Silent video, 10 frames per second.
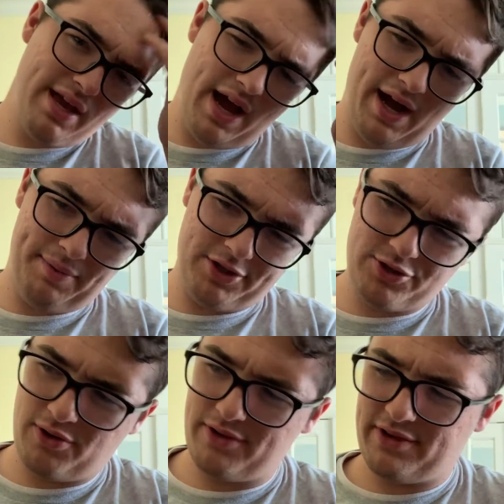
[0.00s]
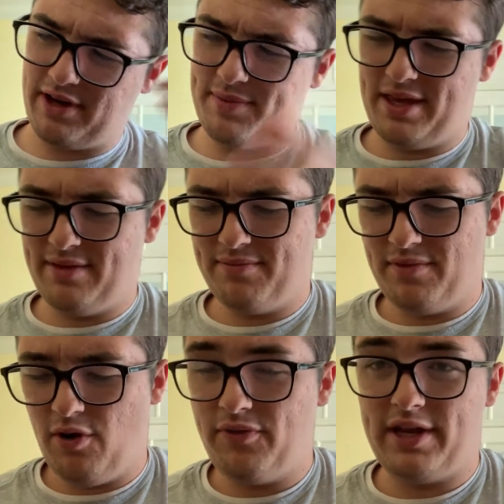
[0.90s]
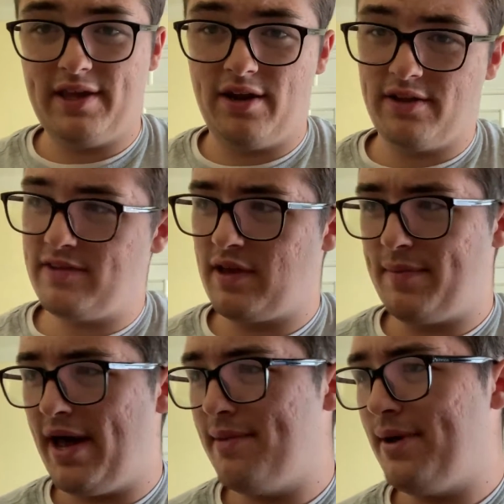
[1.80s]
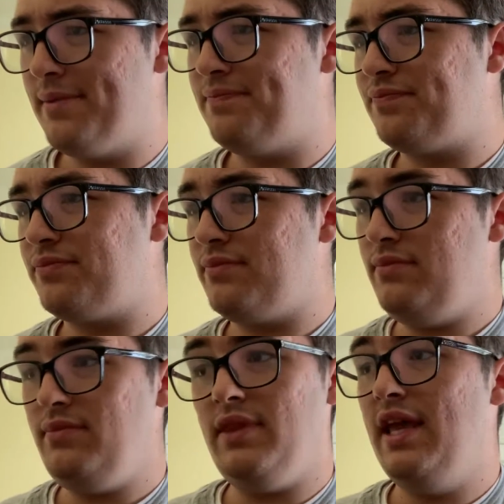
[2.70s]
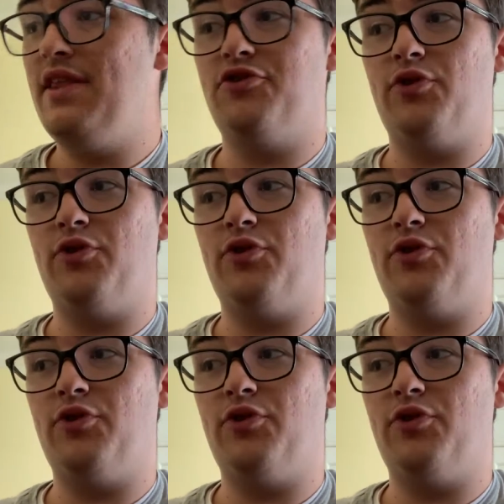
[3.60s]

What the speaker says: The controllers are gonna be, hopefully Nintendo does something about it, but yeah, the